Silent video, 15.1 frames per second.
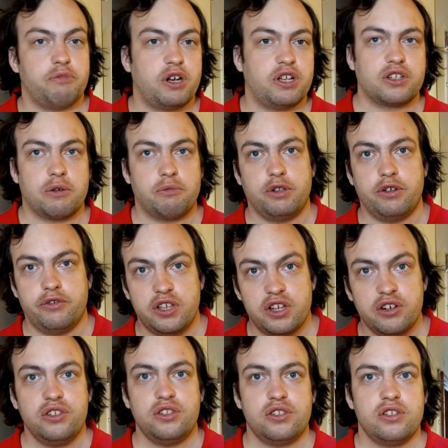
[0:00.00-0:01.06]
past couple of
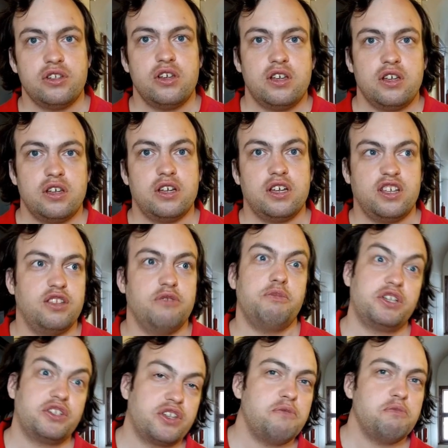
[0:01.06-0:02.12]
years in the
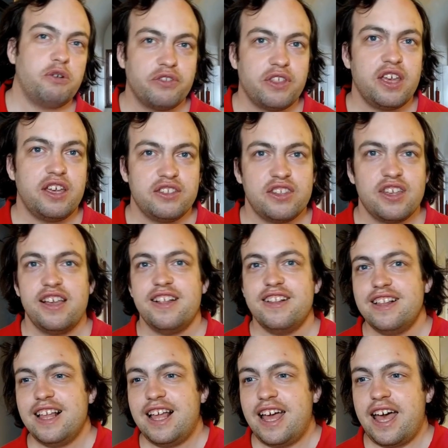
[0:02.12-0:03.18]
big scheme of things.